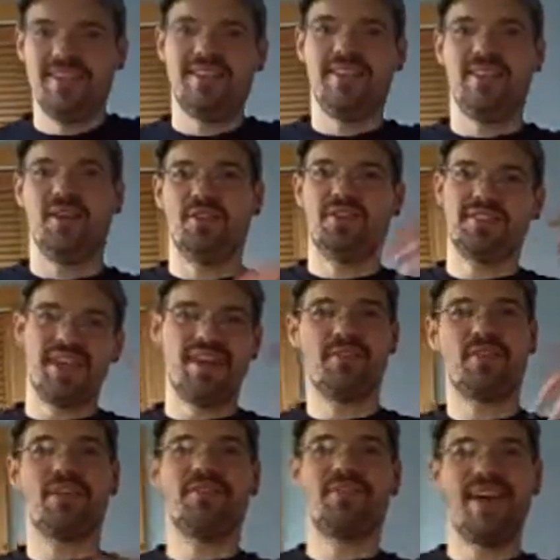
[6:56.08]
that, you know, just get
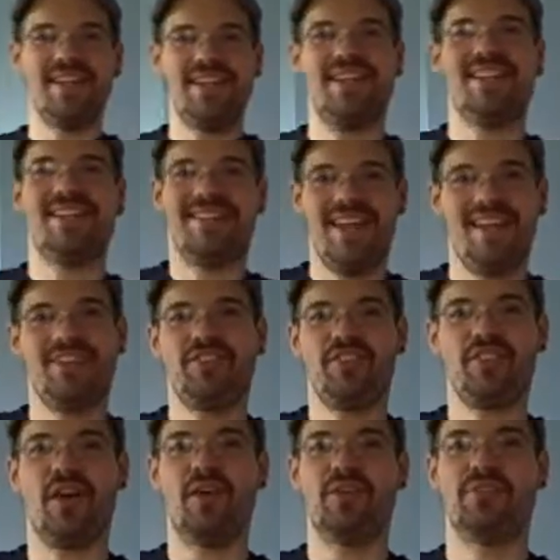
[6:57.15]
a rough idea of the taste
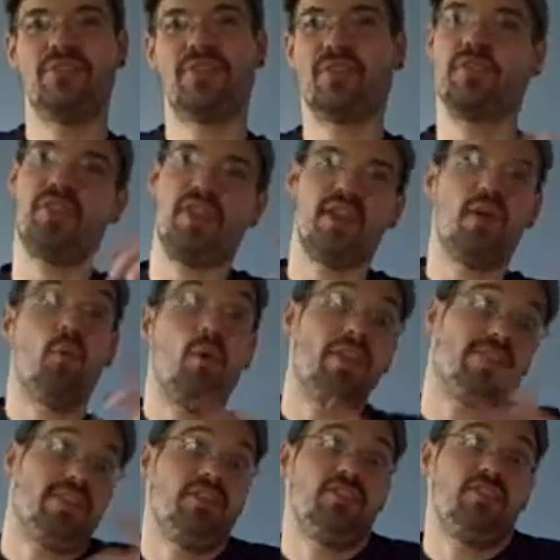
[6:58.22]
you're going for. Think of
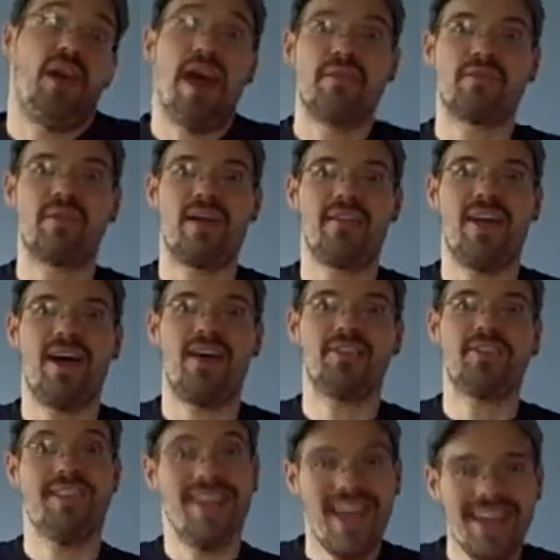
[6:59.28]
what things you have around the
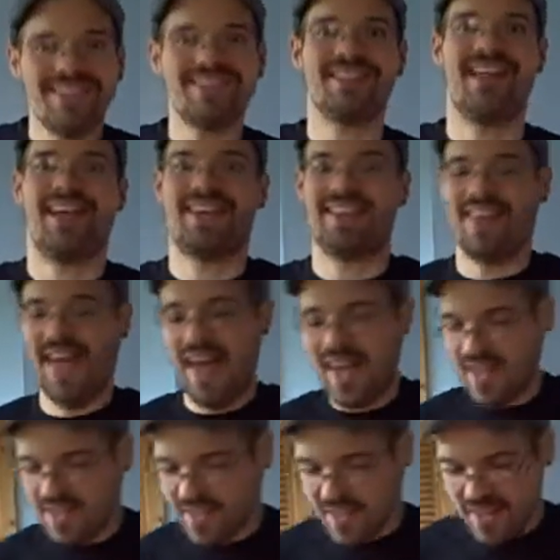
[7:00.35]
house that taste like
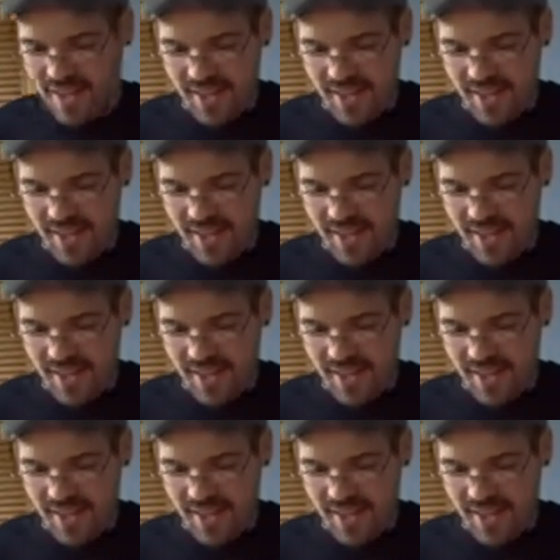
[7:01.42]
that,